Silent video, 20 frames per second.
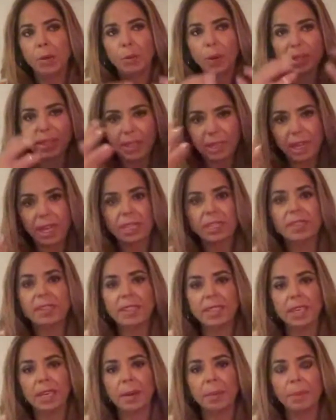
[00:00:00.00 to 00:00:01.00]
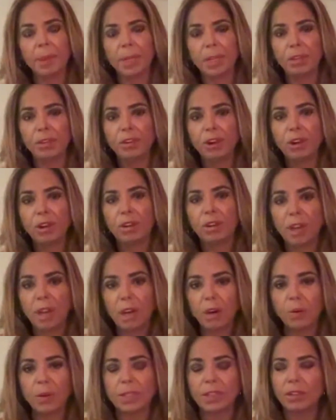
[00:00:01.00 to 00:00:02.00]
with an idea, but you don't
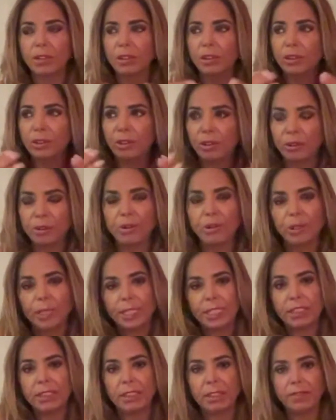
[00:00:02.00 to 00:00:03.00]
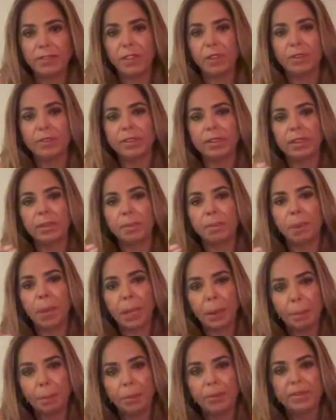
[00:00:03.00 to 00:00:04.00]
know until you do your interviews and the
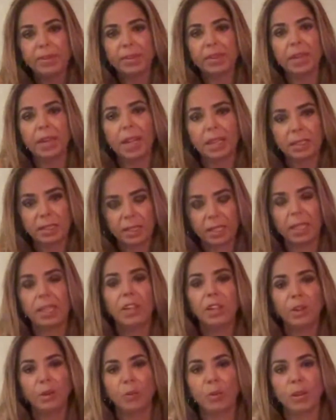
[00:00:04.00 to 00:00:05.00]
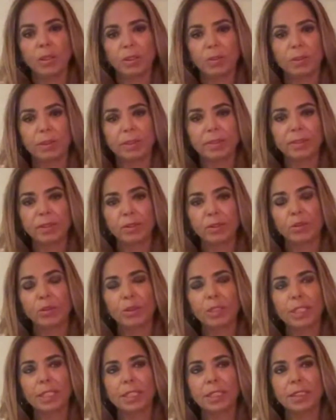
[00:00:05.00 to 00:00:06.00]
people start telling you what the real
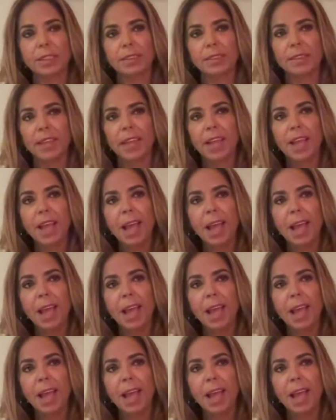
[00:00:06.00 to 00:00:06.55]
story is.